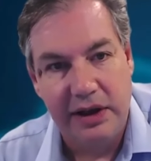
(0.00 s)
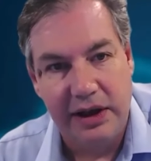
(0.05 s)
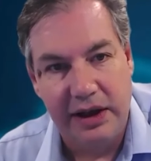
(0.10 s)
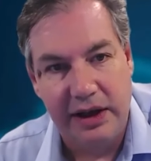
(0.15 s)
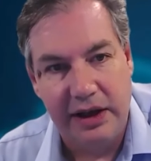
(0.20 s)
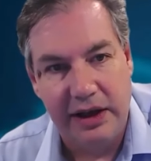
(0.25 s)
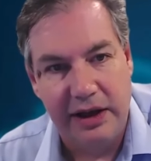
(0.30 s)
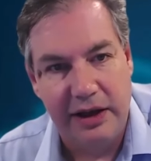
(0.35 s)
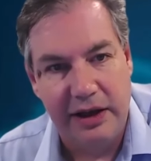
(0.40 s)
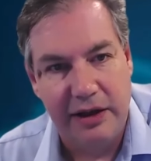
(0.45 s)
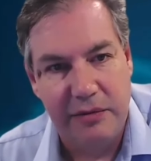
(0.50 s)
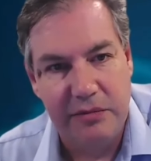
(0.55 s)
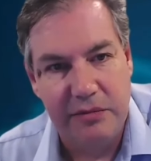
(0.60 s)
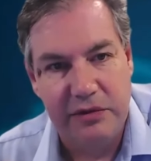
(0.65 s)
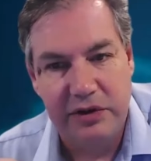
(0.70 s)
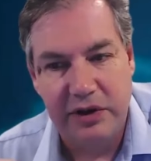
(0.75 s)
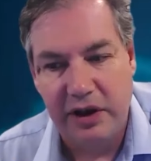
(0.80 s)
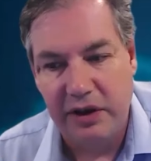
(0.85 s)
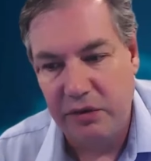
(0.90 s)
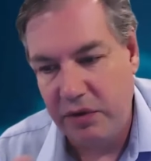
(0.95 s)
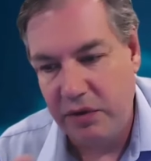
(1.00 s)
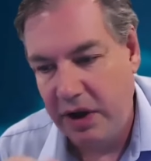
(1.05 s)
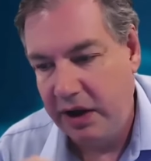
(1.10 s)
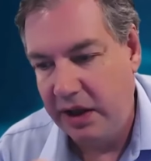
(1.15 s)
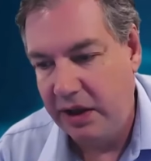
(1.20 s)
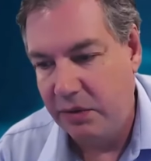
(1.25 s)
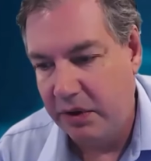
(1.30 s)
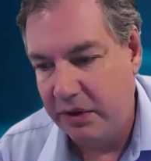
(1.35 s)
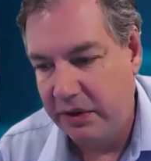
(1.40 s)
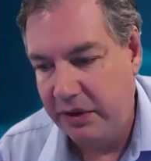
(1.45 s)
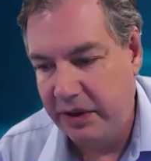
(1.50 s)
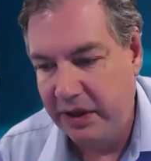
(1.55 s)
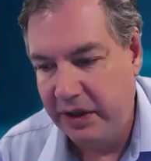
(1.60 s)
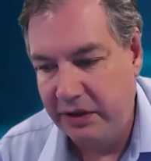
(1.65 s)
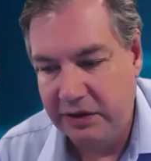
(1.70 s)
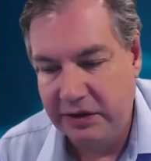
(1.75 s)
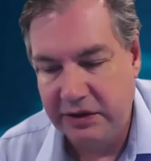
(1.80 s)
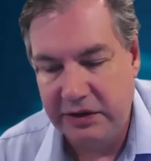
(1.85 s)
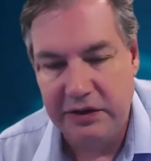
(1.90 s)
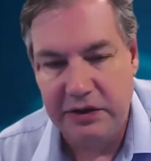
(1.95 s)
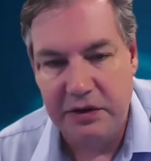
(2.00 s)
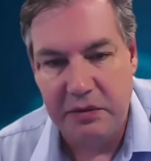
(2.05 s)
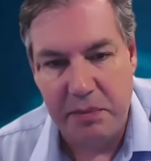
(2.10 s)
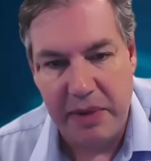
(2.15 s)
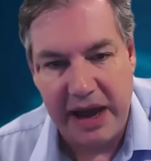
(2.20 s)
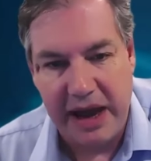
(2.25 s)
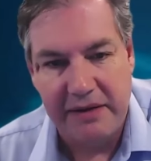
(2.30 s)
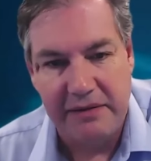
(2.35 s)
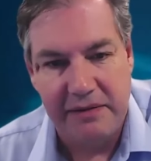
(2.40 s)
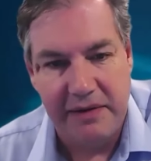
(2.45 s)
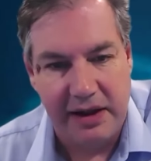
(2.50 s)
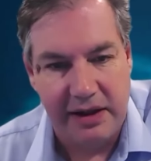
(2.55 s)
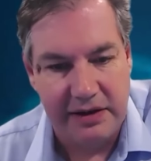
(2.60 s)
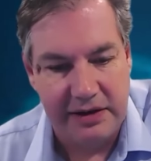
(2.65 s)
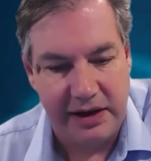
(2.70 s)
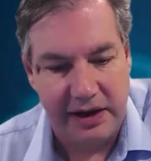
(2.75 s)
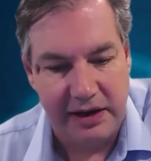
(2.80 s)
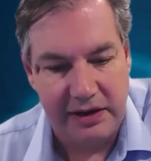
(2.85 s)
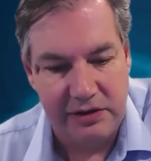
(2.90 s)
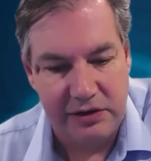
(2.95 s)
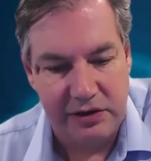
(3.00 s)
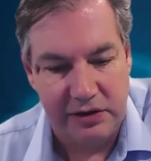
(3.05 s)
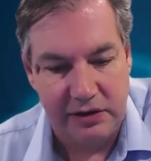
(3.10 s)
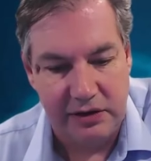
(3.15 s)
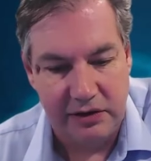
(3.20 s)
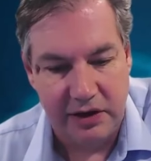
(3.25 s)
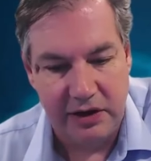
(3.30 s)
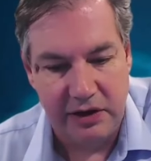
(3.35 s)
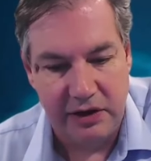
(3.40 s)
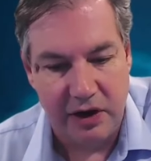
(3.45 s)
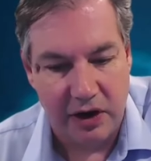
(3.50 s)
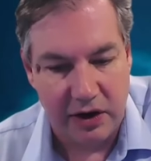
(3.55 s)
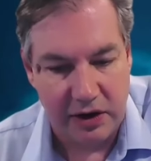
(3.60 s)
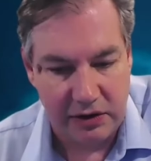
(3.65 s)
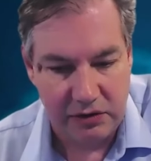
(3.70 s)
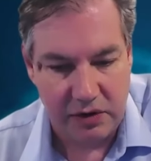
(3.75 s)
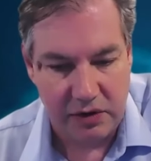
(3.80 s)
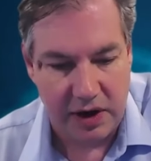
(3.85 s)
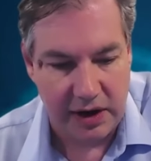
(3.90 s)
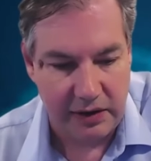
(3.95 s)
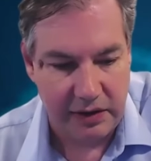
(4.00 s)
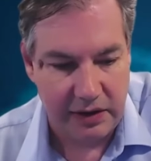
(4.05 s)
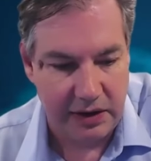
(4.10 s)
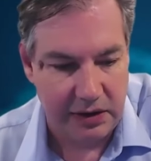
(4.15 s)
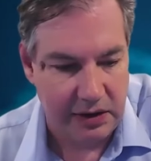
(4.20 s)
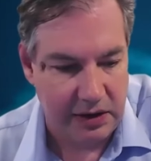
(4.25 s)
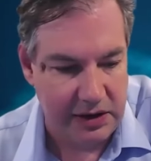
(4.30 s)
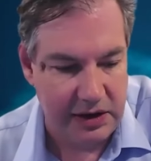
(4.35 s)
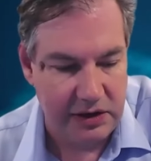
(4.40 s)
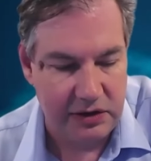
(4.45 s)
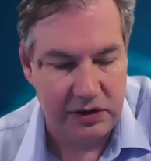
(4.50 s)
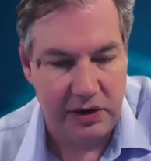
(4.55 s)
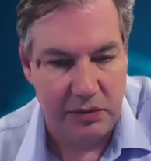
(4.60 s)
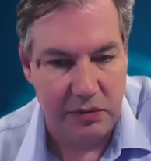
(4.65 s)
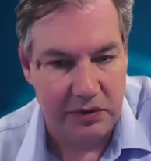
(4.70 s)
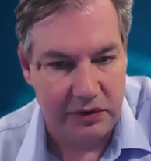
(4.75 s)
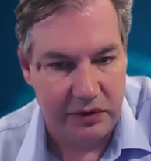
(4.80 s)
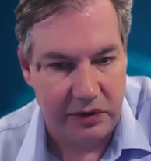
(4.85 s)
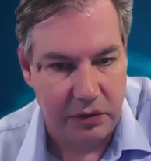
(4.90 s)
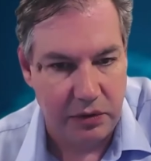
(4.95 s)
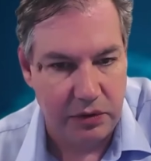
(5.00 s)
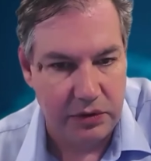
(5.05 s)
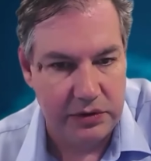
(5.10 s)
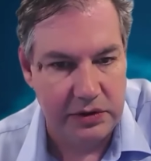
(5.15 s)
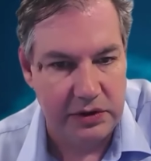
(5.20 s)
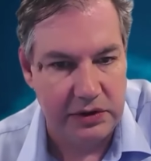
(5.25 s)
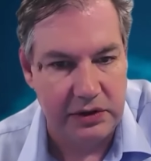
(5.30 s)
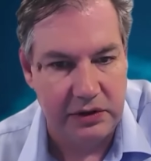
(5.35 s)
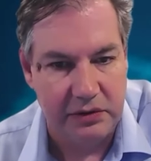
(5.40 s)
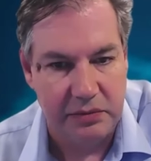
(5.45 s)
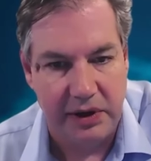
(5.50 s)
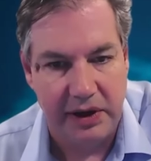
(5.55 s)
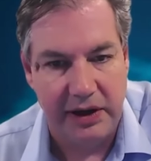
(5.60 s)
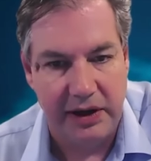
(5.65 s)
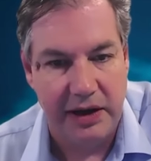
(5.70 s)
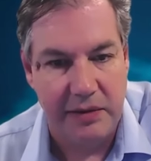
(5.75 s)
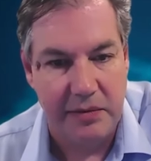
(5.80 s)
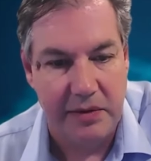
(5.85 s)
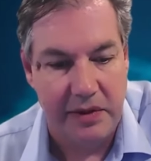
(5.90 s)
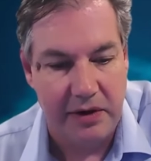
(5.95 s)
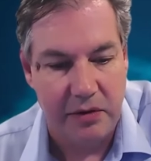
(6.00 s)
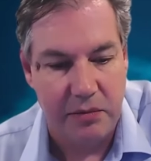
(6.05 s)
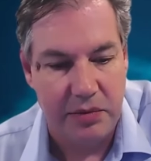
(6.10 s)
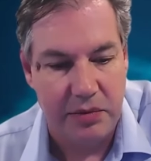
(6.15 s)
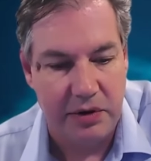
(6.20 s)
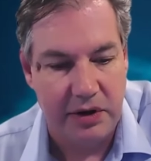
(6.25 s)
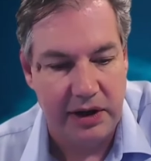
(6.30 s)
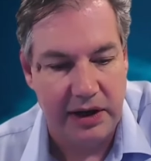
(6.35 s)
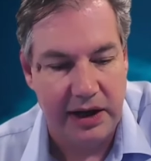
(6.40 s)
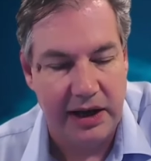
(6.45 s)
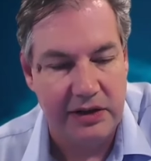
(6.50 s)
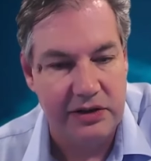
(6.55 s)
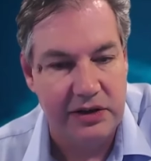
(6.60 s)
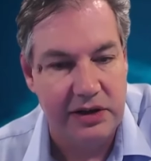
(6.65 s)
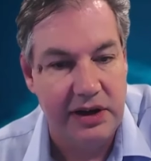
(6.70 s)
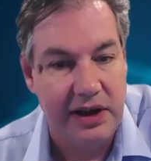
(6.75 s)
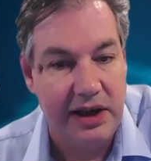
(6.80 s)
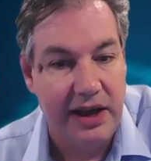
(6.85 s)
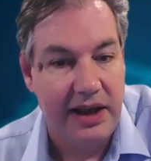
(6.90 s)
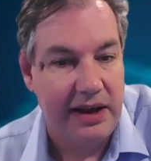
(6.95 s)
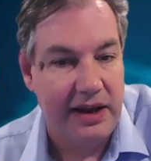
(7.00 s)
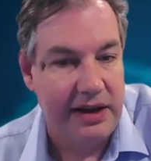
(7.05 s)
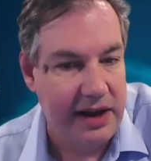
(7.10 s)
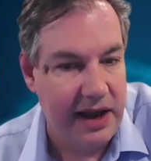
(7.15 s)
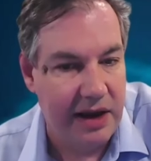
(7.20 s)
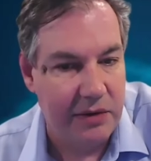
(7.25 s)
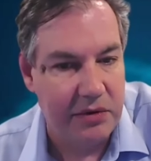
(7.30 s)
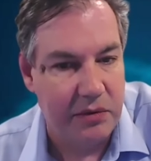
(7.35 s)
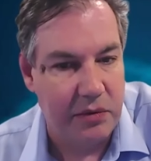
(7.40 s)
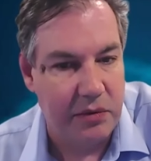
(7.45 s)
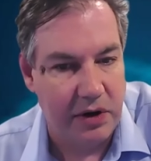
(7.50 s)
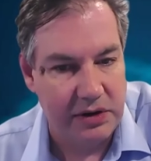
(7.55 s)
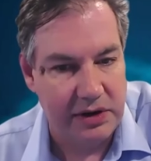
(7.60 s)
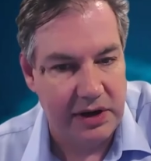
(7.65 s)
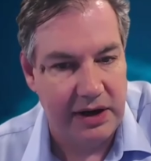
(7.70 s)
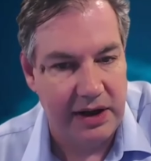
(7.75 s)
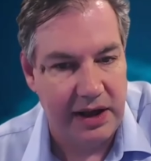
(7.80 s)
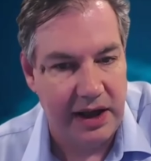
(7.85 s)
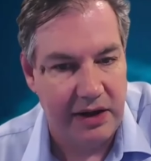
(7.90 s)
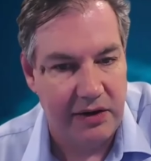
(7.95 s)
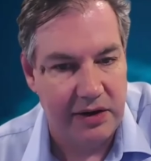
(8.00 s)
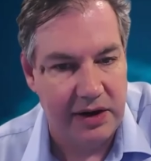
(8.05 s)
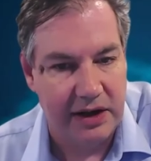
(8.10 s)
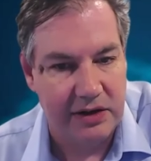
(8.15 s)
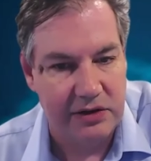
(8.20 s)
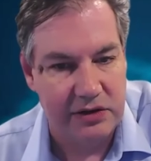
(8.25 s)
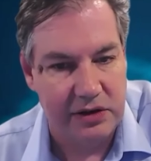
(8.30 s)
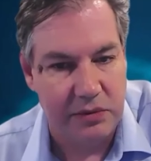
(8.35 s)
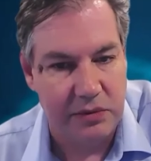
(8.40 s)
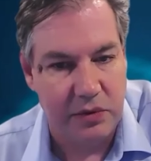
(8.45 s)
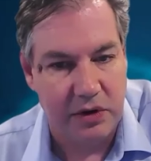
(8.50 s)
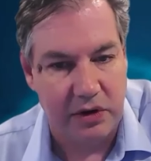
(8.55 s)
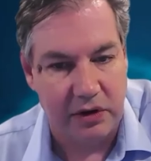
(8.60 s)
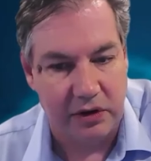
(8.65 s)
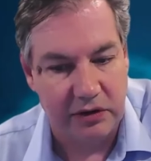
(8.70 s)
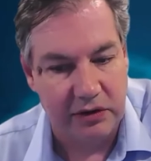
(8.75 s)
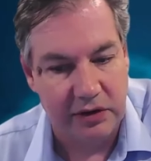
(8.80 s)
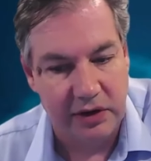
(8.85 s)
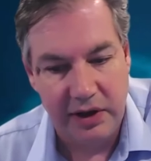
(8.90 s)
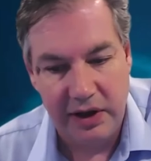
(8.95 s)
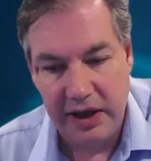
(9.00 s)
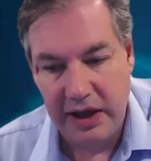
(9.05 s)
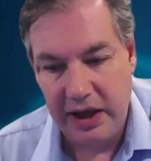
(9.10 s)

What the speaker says: So really what this is a back validation. So you got a drug that initially was thought to just be a chemotherapeutic agent. Now we've worked out how it actually works.